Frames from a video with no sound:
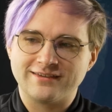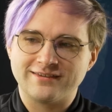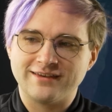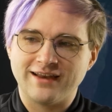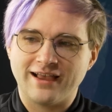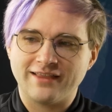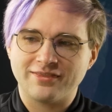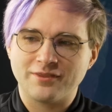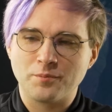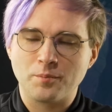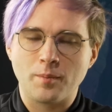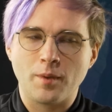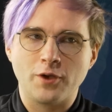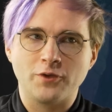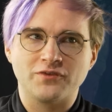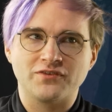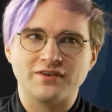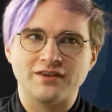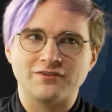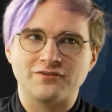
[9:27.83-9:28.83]
not the
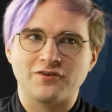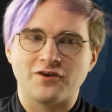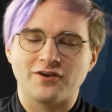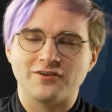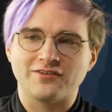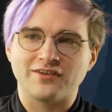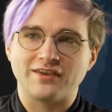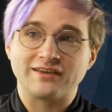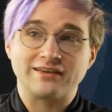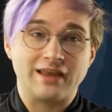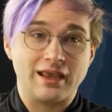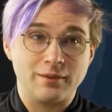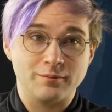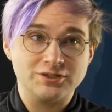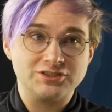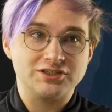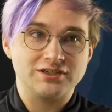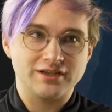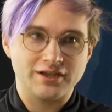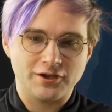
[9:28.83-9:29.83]
most as far as like
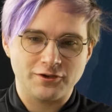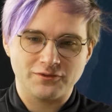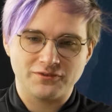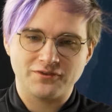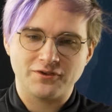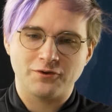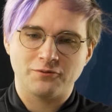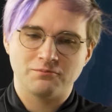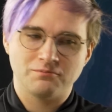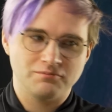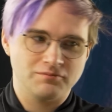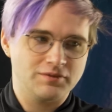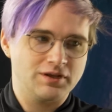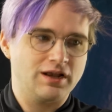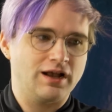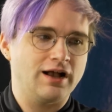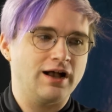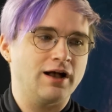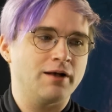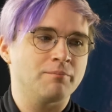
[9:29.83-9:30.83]
damaging goes. So
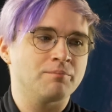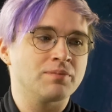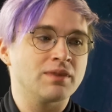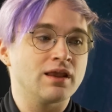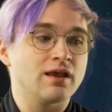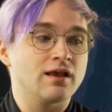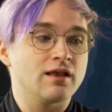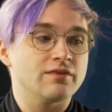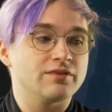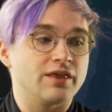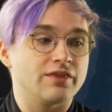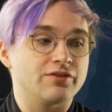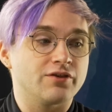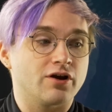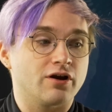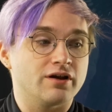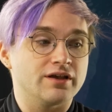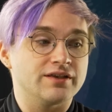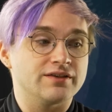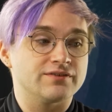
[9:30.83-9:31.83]
then
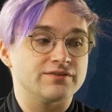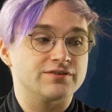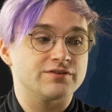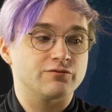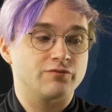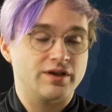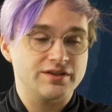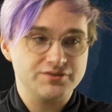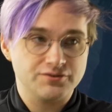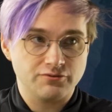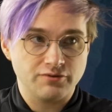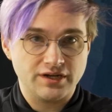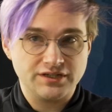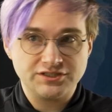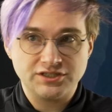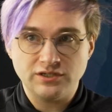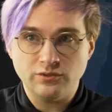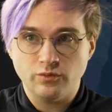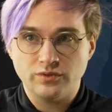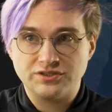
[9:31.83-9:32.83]
there is
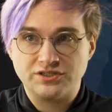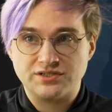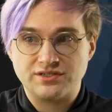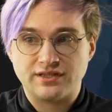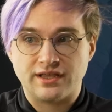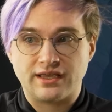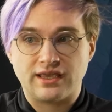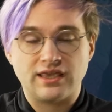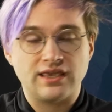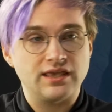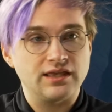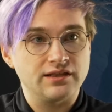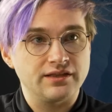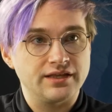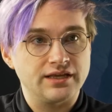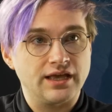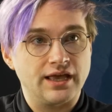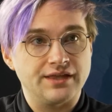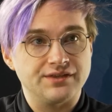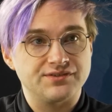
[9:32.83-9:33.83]
restoration, which is like
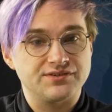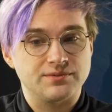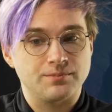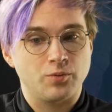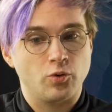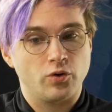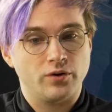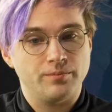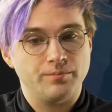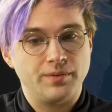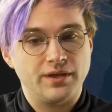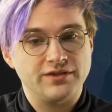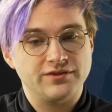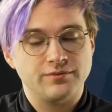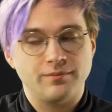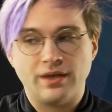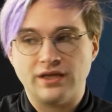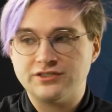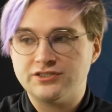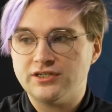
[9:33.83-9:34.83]
healing and support
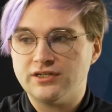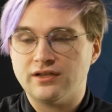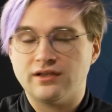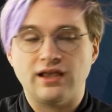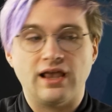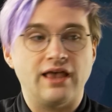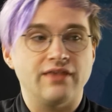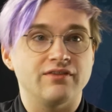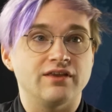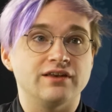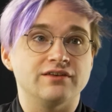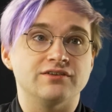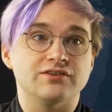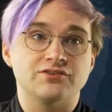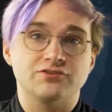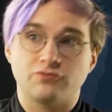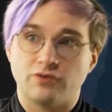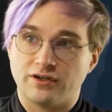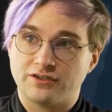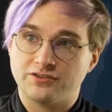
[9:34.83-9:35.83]
based magic, and then
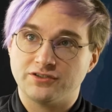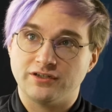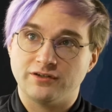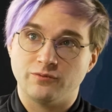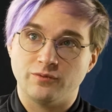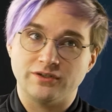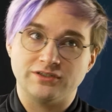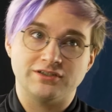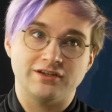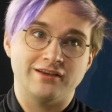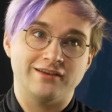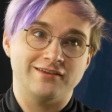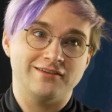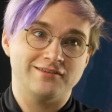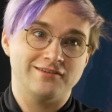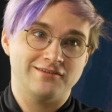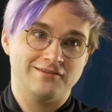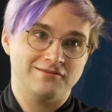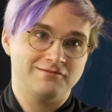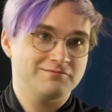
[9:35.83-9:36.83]
destruction, which
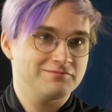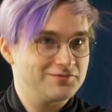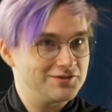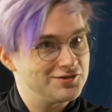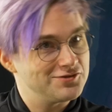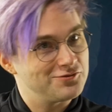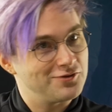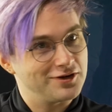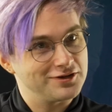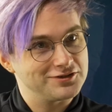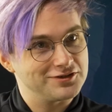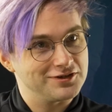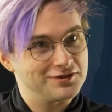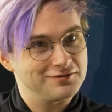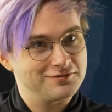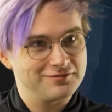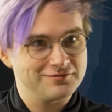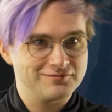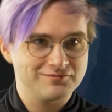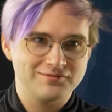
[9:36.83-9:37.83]
is destruction
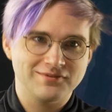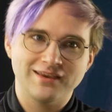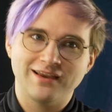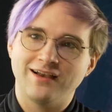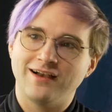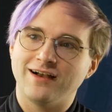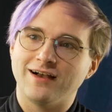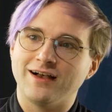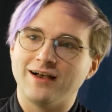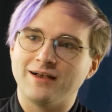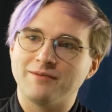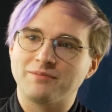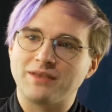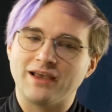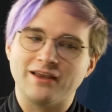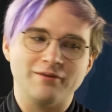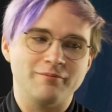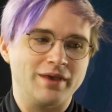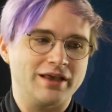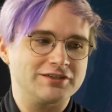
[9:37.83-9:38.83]

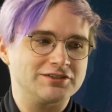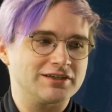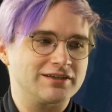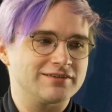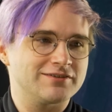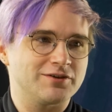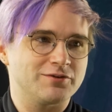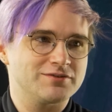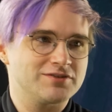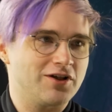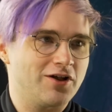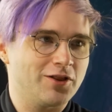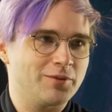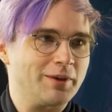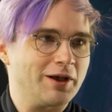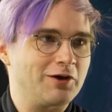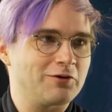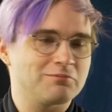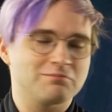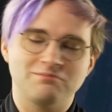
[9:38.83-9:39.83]
kind of magic. So it's all
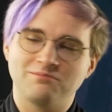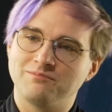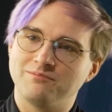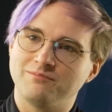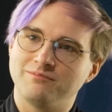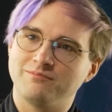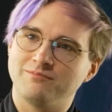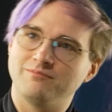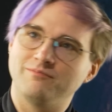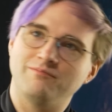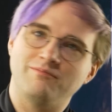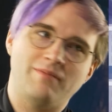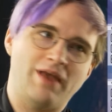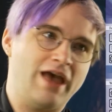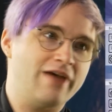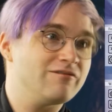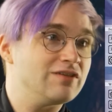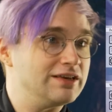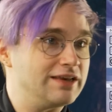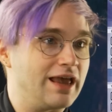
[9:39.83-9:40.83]
about
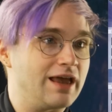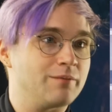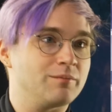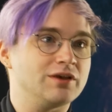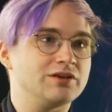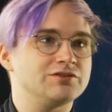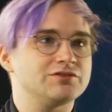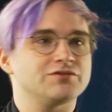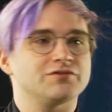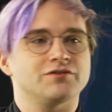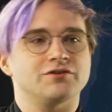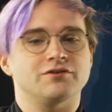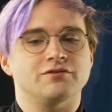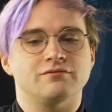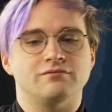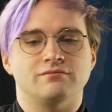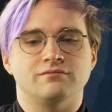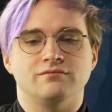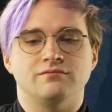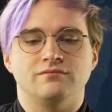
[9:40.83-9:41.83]
heavy damage
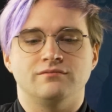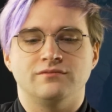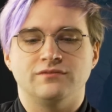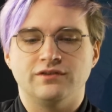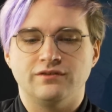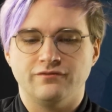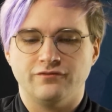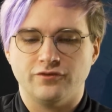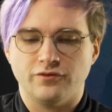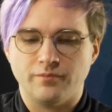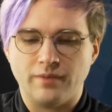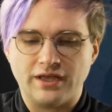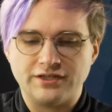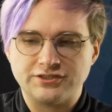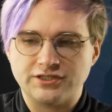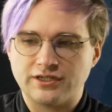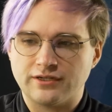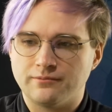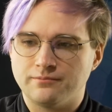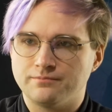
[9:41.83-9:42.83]
for
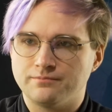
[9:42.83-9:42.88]
magic.